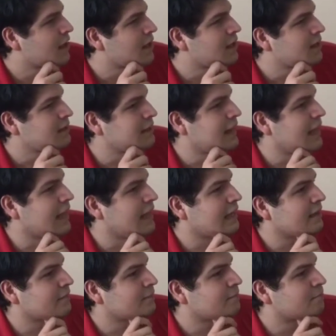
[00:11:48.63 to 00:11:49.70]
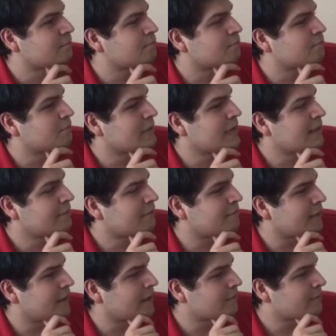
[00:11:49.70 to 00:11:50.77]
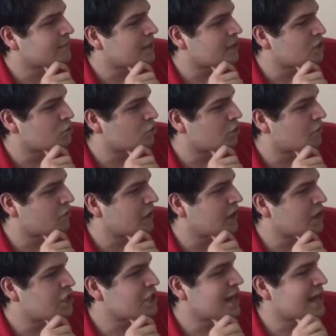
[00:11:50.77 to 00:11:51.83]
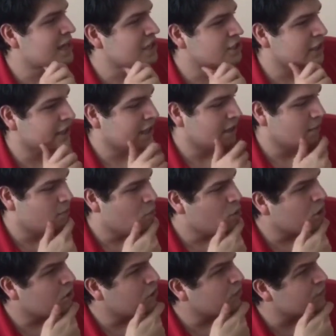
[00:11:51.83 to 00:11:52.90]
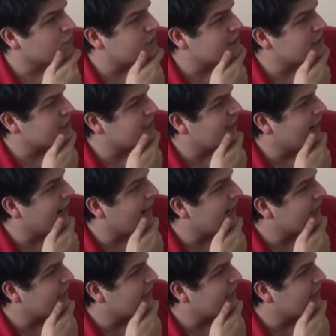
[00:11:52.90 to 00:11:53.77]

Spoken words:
they give him a sort of a challenge, like a mortal versus god.